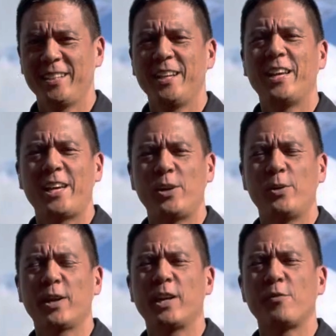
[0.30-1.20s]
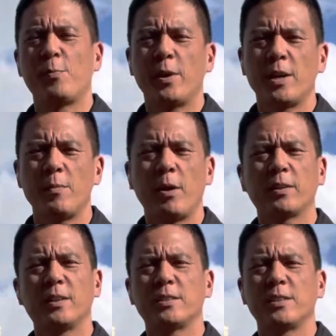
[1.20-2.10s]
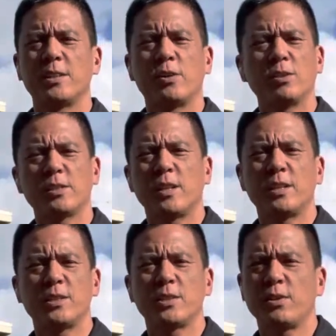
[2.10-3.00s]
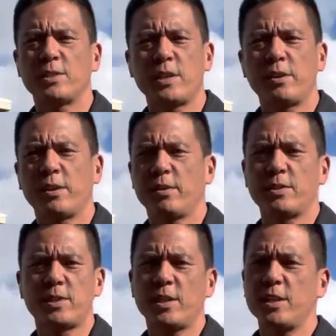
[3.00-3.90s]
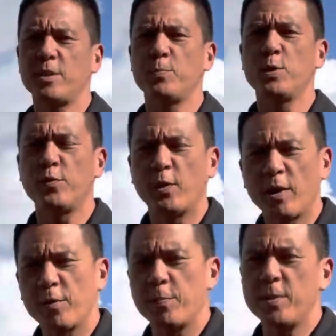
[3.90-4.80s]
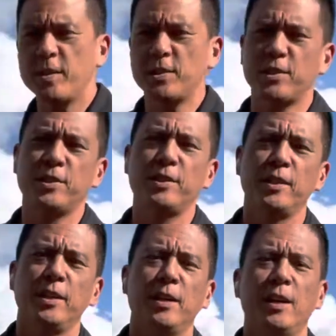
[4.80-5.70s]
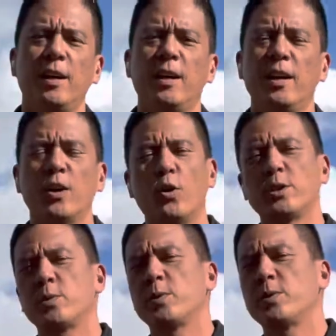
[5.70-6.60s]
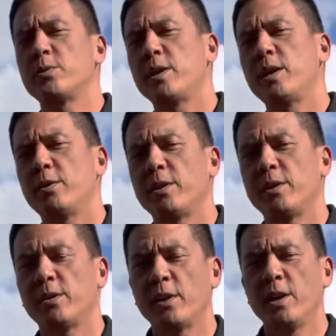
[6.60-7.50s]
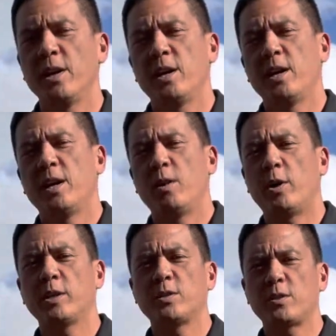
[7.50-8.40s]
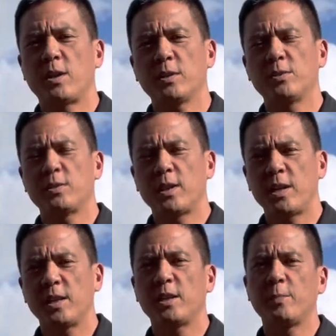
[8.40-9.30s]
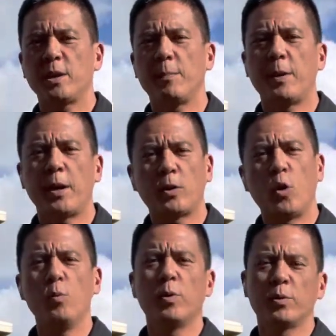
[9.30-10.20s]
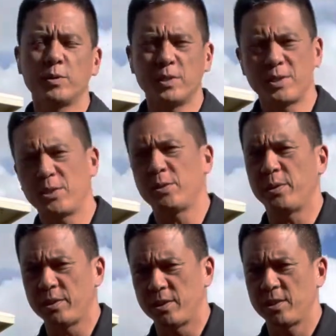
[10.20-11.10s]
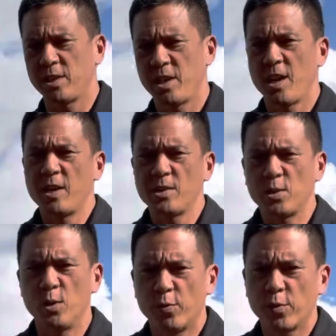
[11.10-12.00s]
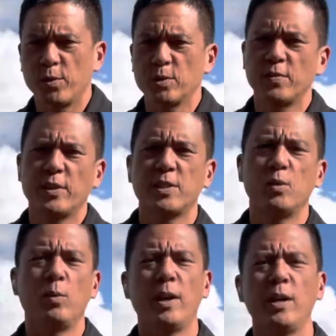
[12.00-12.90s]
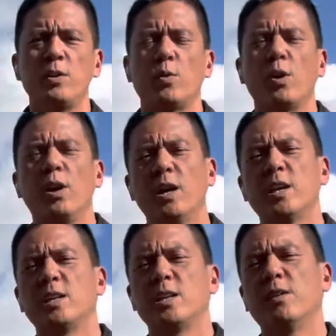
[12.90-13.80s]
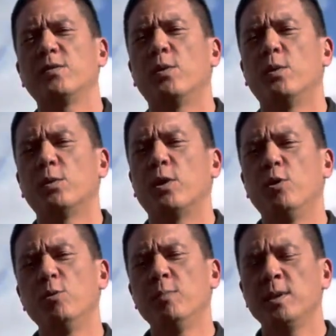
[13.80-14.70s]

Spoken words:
Hello again, everybody. Mark Dixon here, Allstate Insurance, out here in sunny and beautiful Eva Beach. Gorgeous winter day out here. Wanted to talk to you today a little bit about homeowners insurance. So for those of us in Hawaii who are lucky enough to own a home,